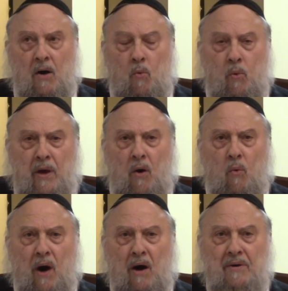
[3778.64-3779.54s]
We
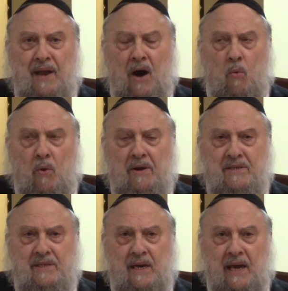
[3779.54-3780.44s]
are now
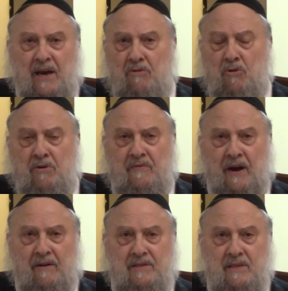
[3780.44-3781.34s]
witnessing a
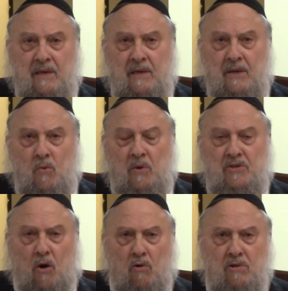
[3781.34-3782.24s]
coronavirus,
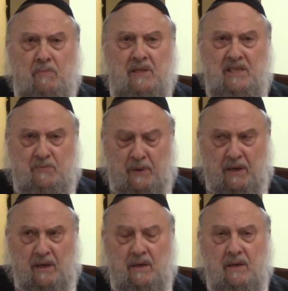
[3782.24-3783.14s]
which ultimately
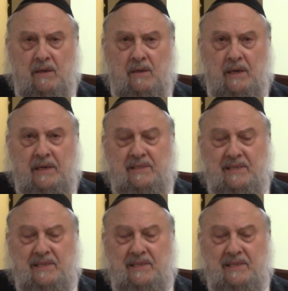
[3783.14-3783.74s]
speaking is the